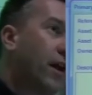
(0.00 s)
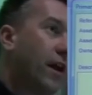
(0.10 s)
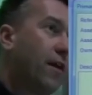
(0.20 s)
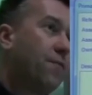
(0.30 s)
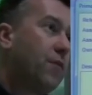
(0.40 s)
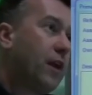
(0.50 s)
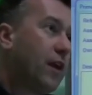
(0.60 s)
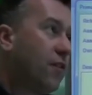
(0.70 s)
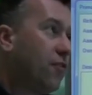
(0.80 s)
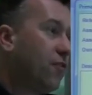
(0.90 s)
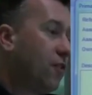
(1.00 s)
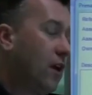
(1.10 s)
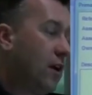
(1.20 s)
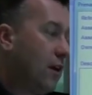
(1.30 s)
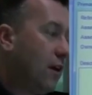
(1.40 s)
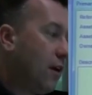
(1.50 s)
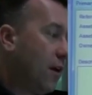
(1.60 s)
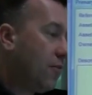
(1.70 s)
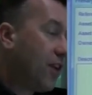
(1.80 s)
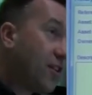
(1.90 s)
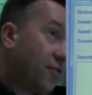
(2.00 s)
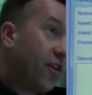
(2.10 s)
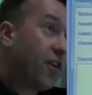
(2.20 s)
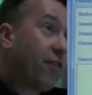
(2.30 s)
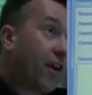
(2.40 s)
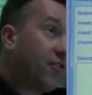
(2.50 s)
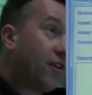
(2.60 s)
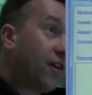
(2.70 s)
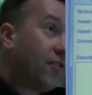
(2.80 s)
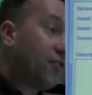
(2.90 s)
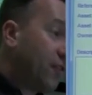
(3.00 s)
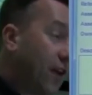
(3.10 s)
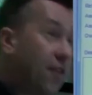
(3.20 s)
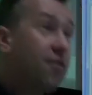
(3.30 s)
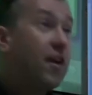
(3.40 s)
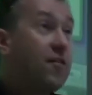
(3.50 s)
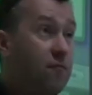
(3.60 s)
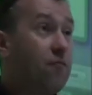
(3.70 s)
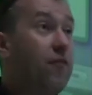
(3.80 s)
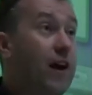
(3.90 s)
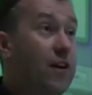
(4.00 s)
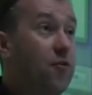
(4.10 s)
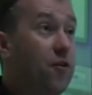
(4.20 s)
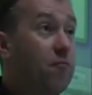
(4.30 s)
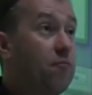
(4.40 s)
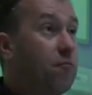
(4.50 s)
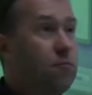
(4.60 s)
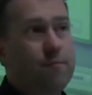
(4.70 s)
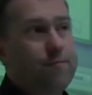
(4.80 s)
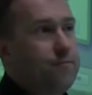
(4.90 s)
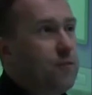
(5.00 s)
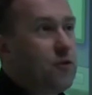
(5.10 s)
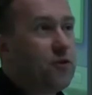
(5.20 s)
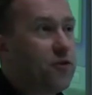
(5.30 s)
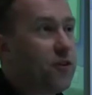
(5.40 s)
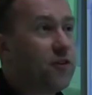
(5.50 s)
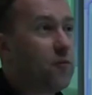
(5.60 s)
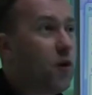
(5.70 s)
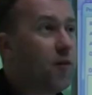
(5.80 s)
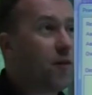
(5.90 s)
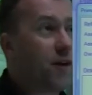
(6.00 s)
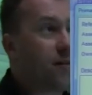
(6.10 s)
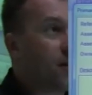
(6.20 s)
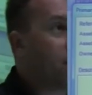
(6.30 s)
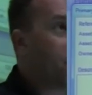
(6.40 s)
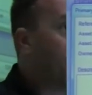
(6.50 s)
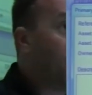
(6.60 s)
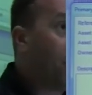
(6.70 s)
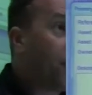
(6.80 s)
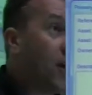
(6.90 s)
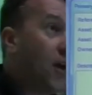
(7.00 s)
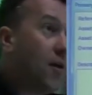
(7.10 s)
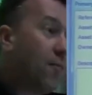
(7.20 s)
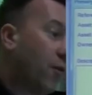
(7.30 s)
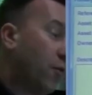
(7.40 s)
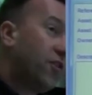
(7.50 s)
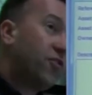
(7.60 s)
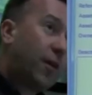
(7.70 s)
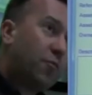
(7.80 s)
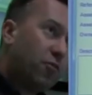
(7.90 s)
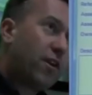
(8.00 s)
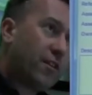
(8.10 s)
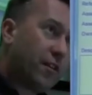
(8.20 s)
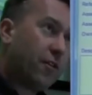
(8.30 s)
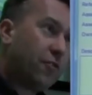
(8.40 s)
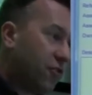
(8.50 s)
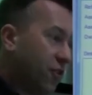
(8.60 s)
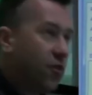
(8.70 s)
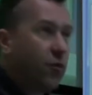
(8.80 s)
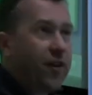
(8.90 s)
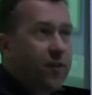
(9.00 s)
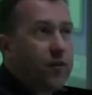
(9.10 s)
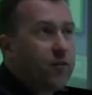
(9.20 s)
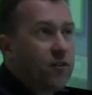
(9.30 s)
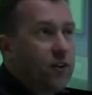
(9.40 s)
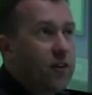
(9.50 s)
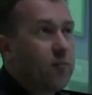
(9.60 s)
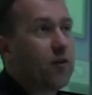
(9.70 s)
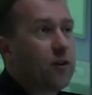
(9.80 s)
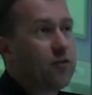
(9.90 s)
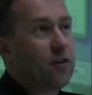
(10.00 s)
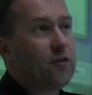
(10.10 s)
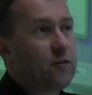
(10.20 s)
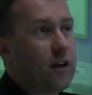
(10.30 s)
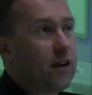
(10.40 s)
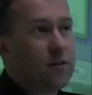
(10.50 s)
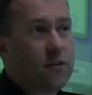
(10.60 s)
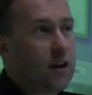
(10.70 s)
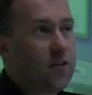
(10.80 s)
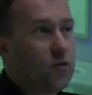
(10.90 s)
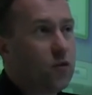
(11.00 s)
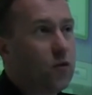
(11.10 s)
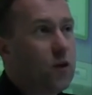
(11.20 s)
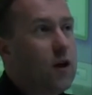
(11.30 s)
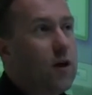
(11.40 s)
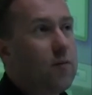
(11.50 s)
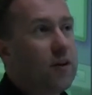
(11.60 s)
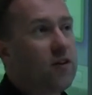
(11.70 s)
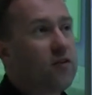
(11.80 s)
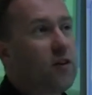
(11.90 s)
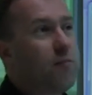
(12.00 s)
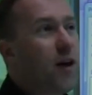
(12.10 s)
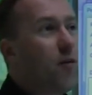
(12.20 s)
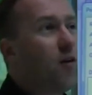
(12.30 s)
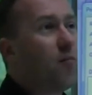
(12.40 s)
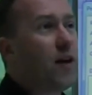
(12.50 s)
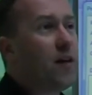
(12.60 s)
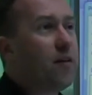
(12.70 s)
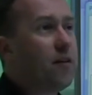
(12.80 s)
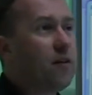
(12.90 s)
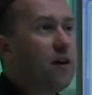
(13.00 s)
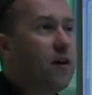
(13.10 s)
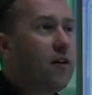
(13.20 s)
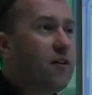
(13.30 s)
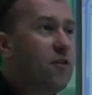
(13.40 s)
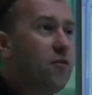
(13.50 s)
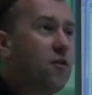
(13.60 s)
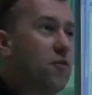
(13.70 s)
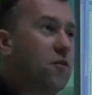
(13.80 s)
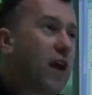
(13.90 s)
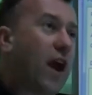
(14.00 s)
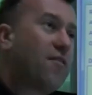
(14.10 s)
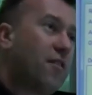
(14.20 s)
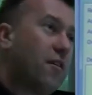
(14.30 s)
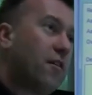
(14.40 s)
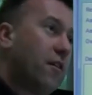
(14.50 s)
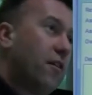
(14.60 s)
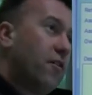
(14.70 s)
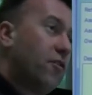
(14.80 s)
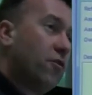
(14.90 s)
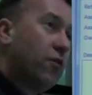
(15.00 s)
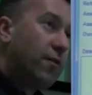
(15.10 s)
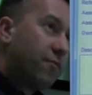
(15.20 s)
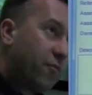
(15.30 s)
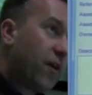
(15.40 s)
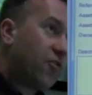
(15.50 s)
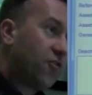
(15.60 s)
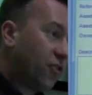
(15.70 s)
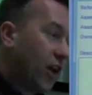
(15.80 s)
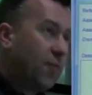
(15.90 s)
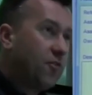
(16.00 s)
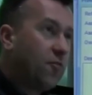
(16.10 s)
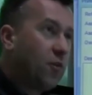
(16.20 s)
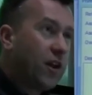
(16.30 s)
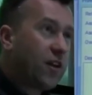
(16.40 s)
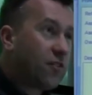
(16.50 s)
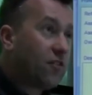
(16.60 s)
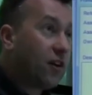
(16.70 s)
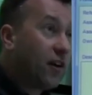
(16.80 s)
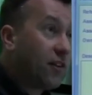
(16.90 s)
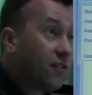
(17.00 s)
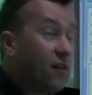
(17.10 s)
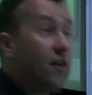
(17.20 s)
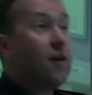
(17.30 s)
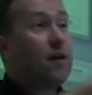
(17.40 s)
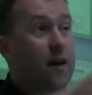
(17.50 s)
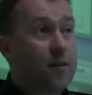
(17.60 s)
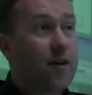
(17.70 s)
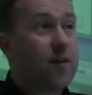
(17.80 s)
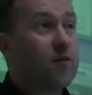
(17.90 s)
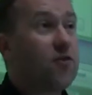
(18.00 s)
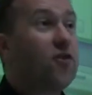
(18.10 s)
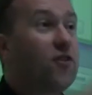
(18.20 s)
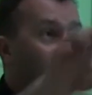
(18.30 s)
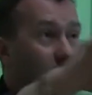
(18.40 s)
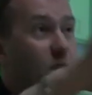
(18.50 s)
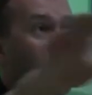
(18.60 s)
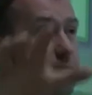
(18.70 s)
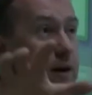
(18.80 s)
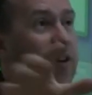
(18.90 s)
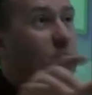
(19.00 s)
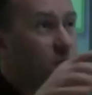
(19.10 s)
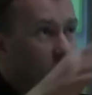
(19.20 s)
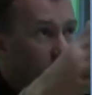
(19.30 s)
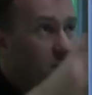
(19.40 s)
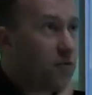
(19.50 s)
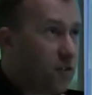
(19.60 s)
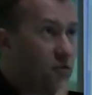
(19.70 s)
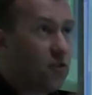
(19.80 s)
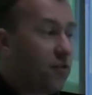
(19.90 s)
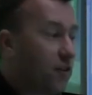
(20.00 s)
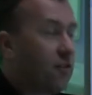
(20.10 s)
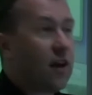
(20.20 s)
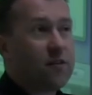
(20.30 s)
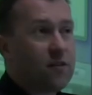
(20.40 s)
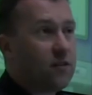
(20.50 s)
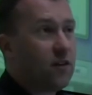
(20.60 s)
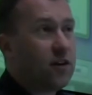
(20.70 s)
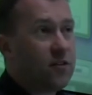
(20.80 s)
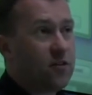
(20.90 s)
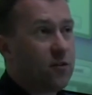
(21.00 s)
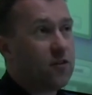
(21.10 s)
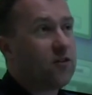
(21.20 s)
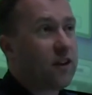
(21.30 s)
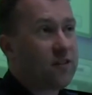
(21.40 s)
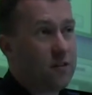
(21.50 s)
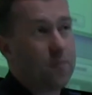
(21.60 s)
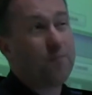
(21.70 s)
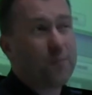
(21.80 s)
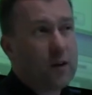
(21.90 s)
here is. Uh, identify your assets and then value them. You could do it in one meeting if you want, but we separate those in the way that we've designed the process. That's, that's all. Because it may well be that you, you gather your information types in one exercise and then you sit down with the management and you, you do this exercise to assess them.